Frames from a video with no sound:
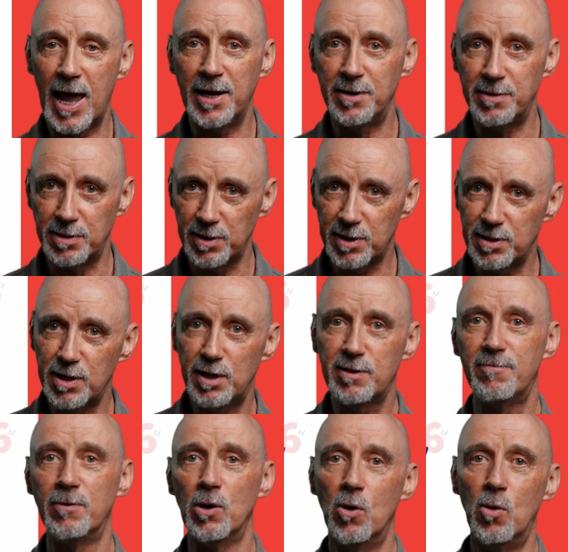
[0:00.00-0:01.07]
and
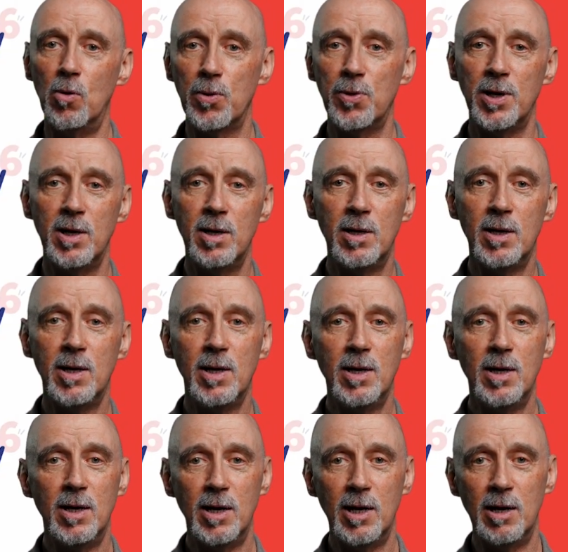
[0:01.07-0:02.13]
successful author,
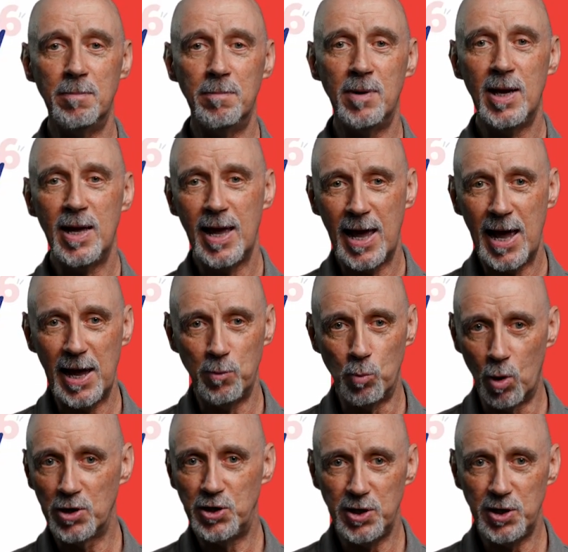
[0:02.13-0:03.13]
and what